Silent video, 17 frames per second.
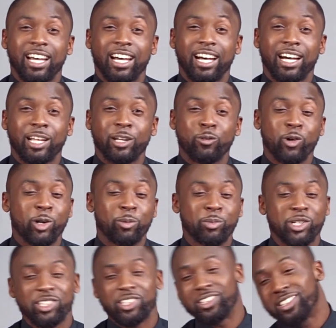and one
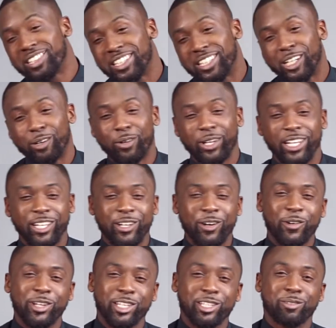person turn away, you
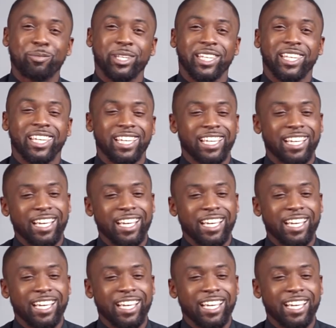know this be.